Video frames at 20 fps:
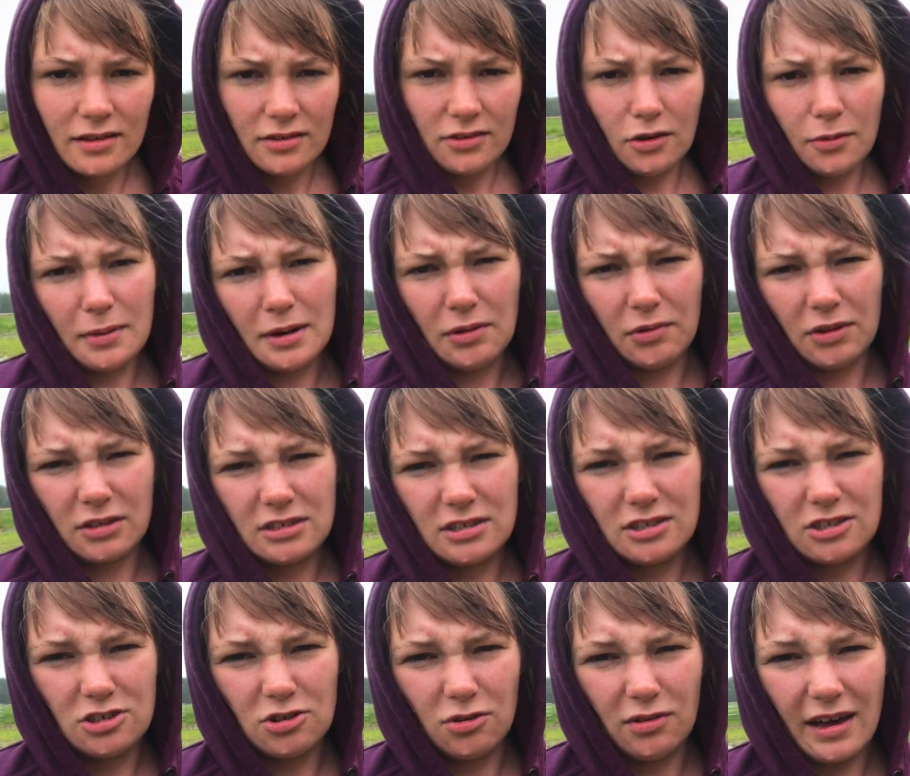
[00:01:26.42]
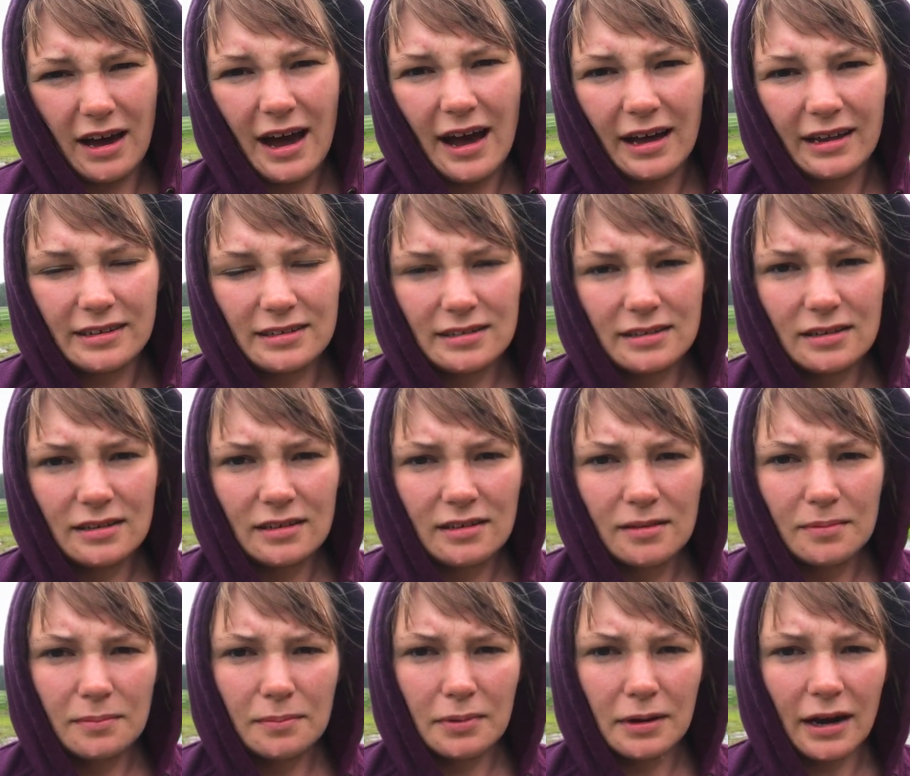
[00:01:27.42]
Nobody wants to show that.
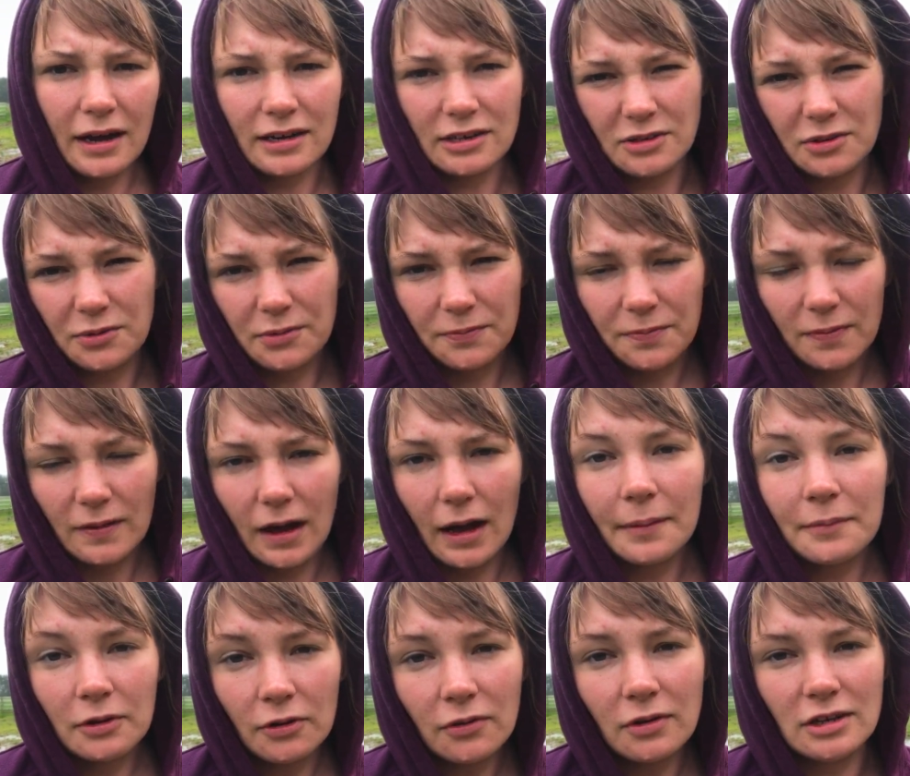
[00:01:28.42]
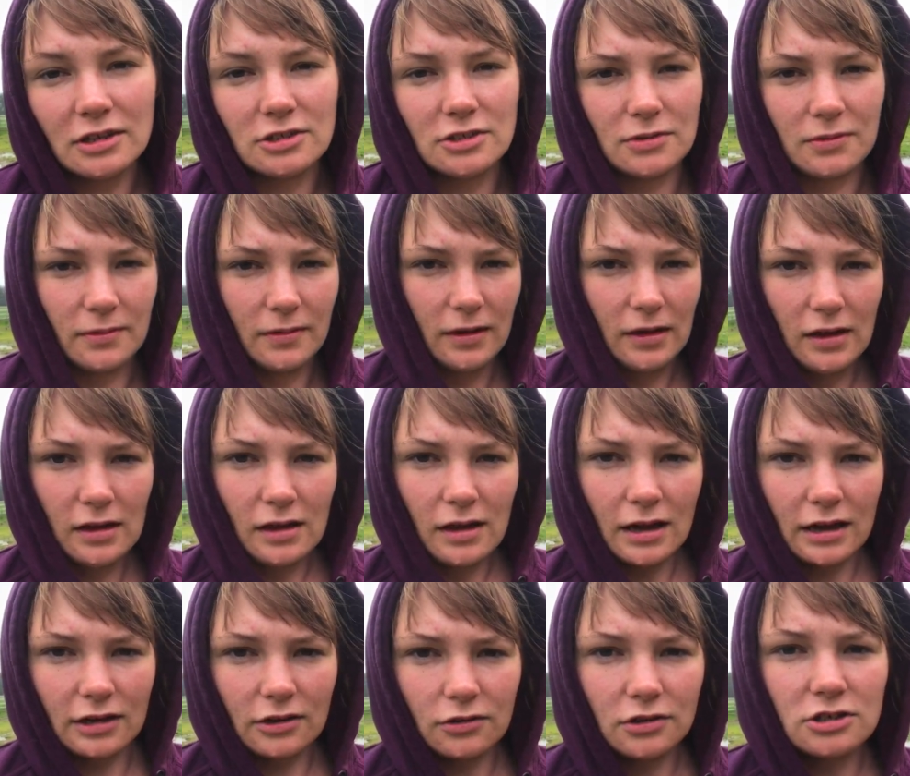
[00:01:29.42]
But I do. I'm going to.
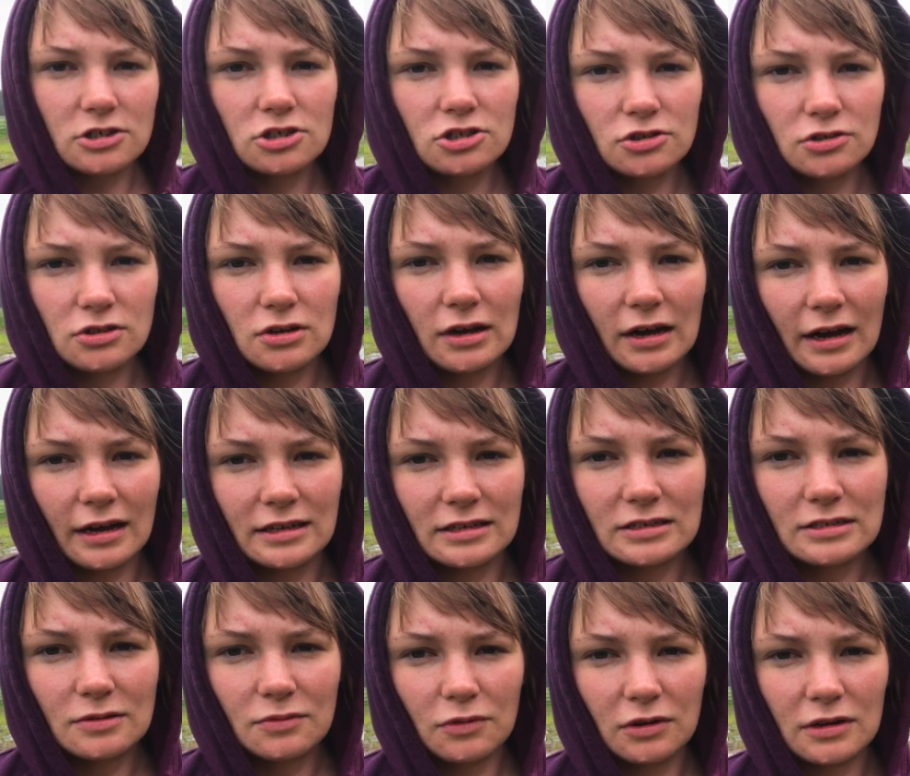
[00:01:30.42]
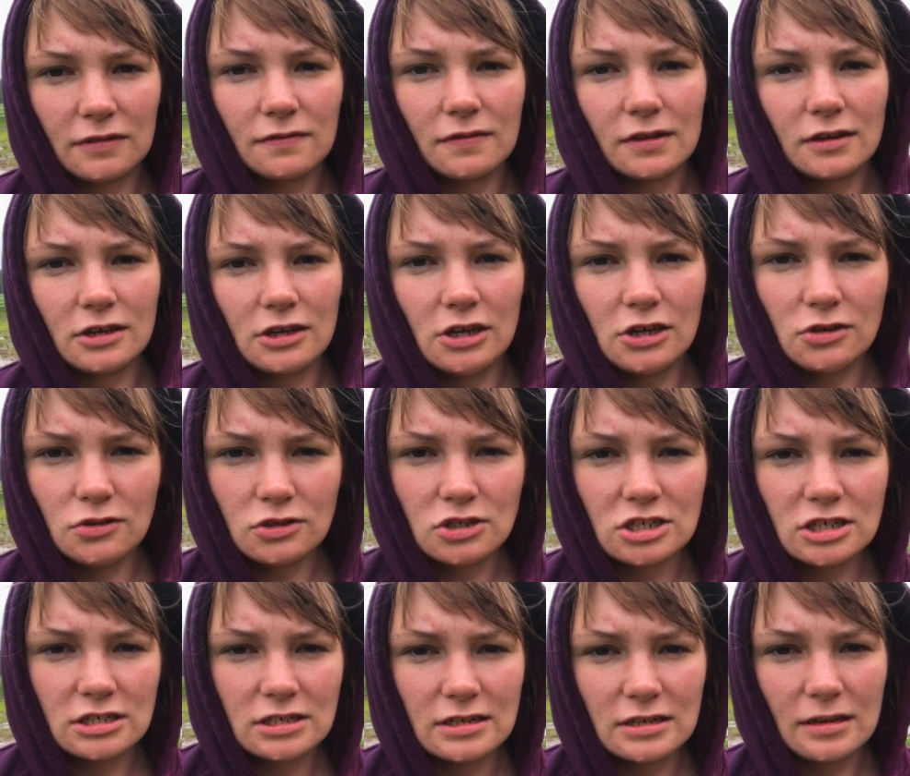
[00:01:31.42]
I'm going to show you guys one of the
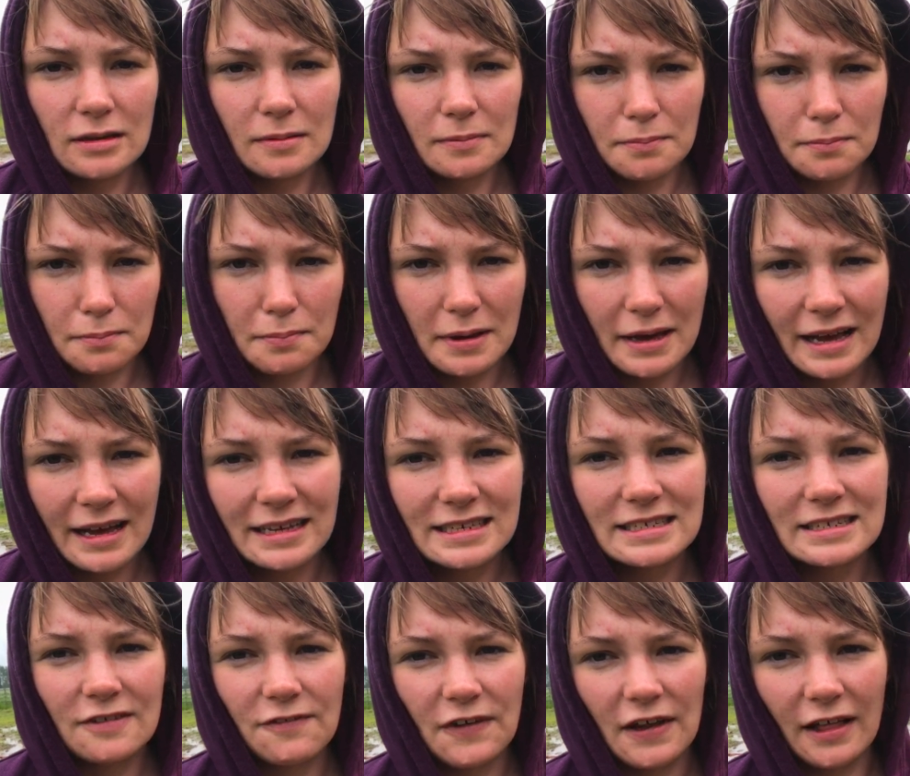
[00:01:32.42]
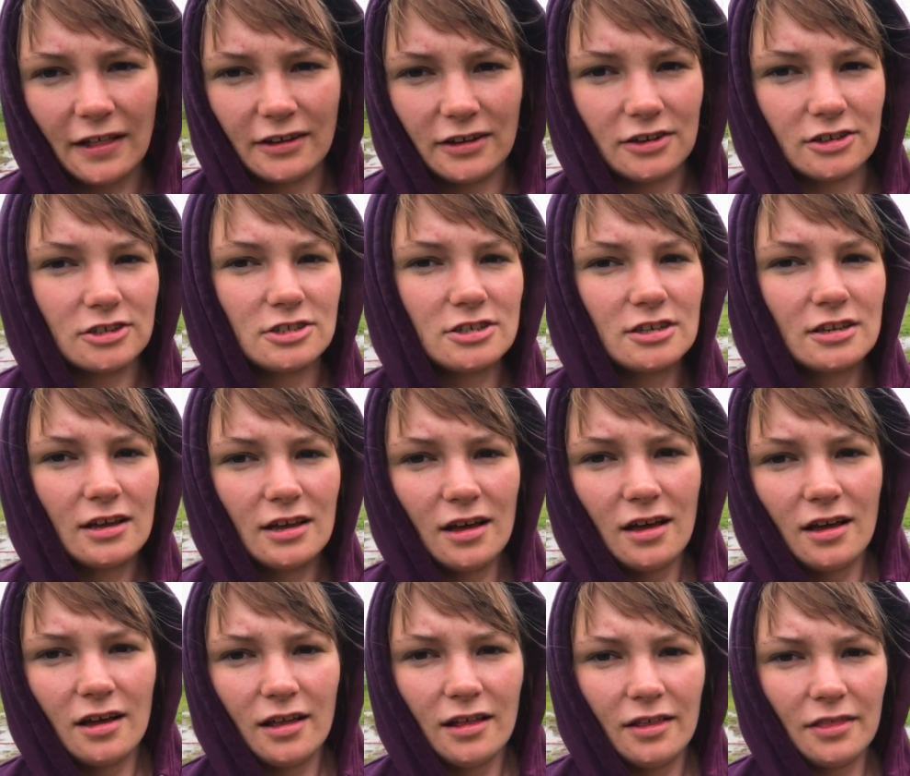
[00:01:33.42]
hugest, biggest failures
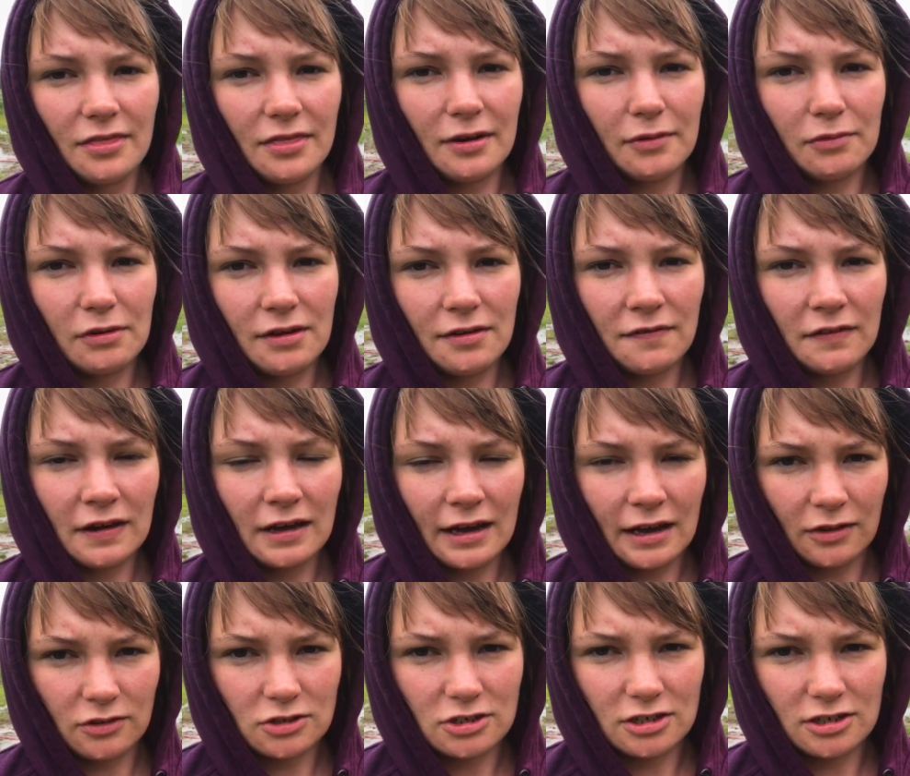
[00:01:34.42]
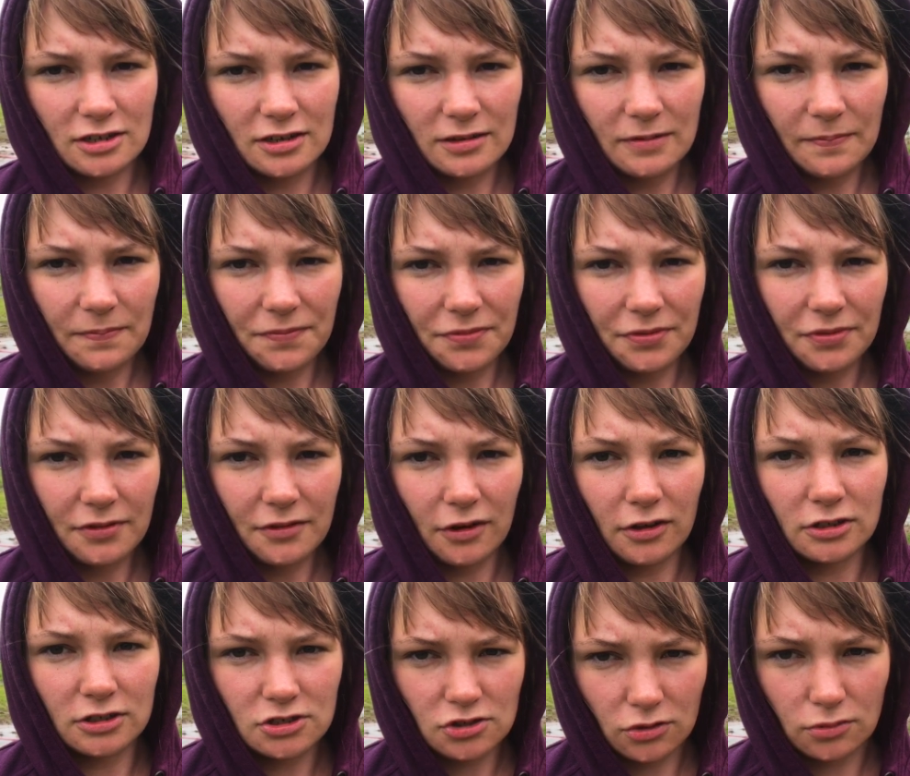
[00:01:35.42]
that we've encountered
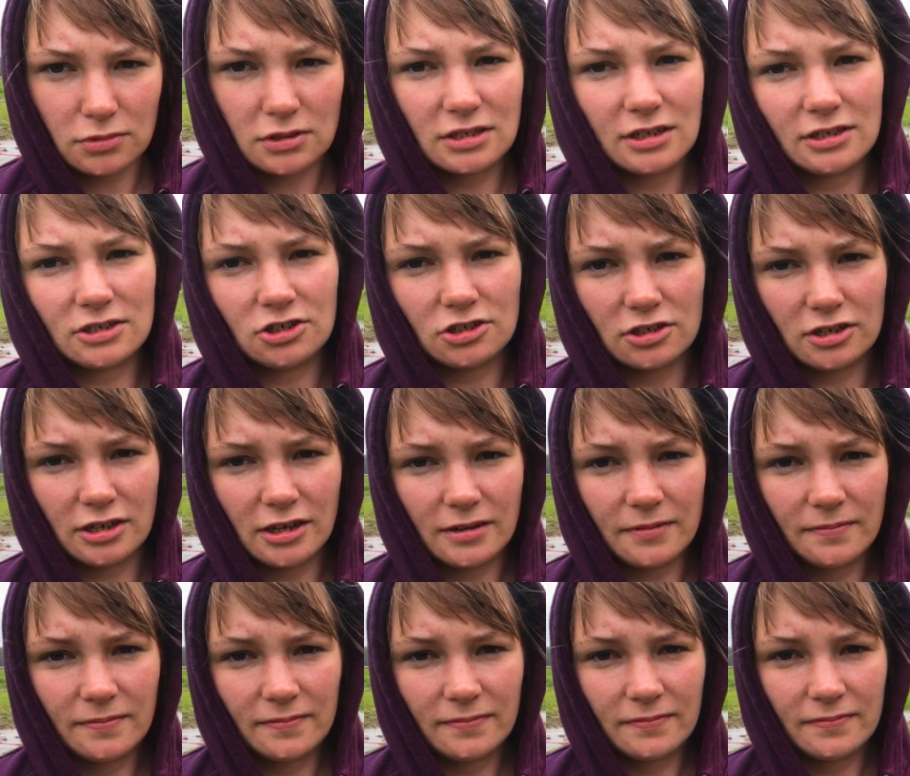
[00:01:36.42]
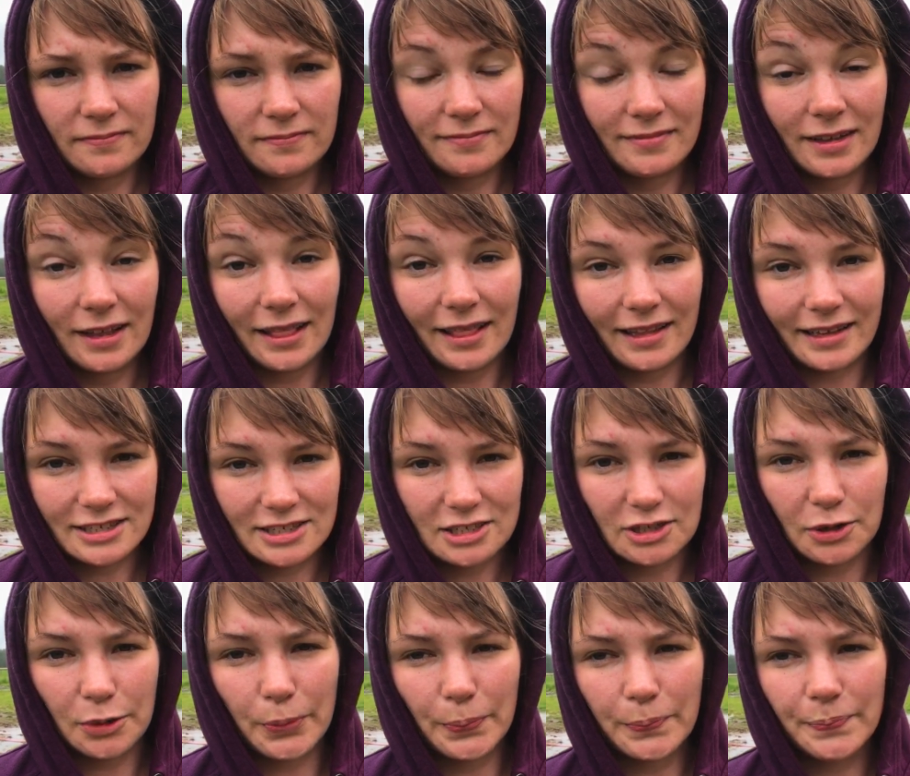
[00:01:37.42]
on this homestead journey. Let's
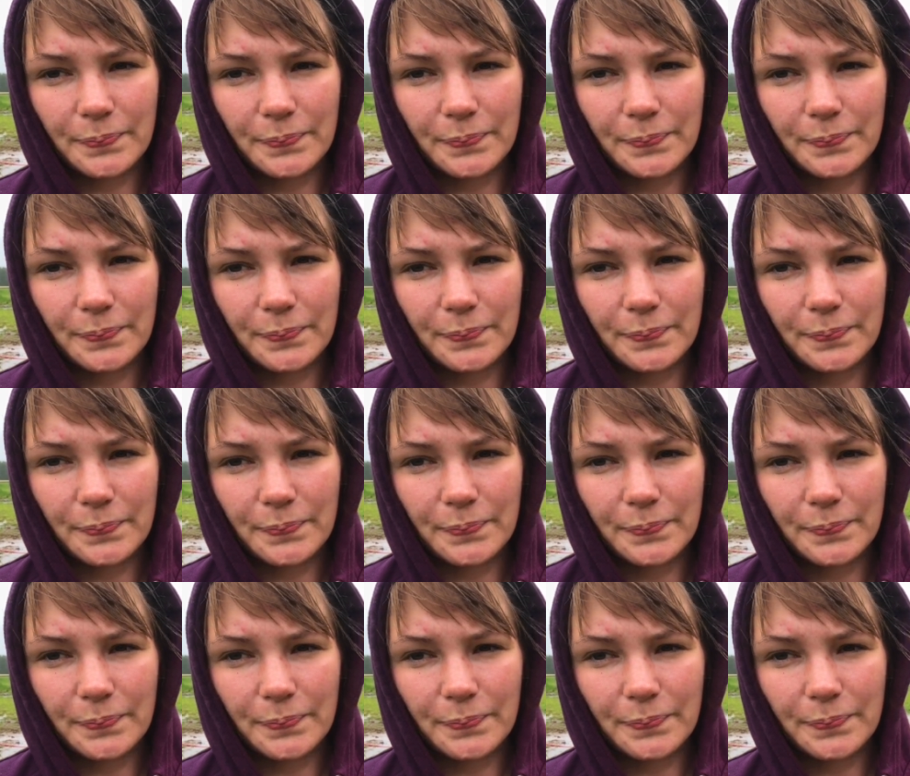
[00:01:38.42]
go.